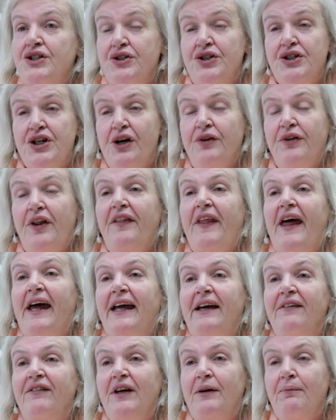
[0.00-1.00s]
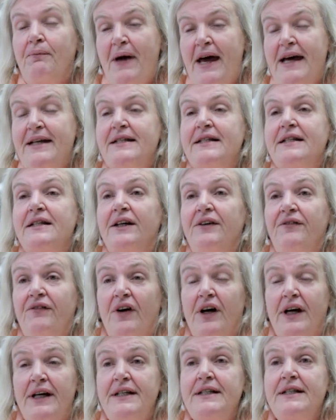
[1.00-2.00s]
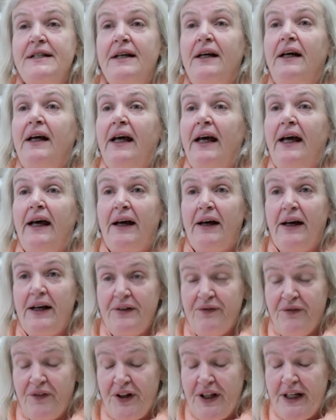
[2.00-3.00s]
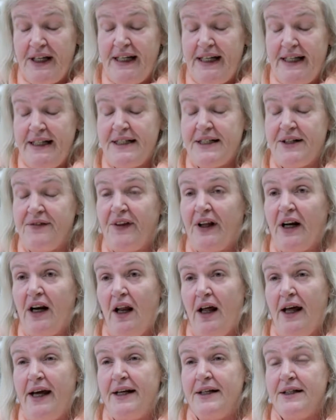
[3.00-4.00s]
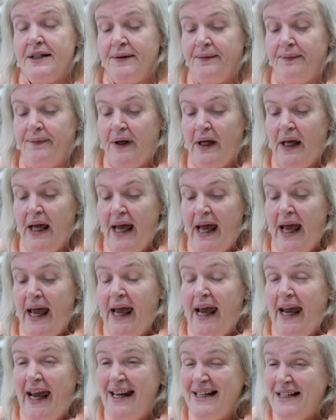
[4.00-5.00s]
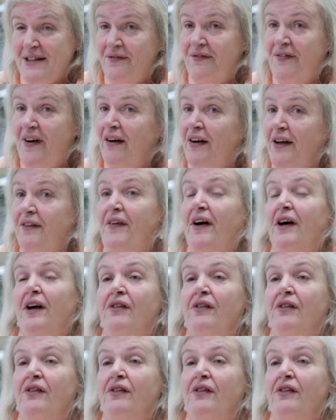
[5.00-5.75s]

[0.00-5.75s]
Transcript: show that they're giving best advice for the needs of the client. It's a very, very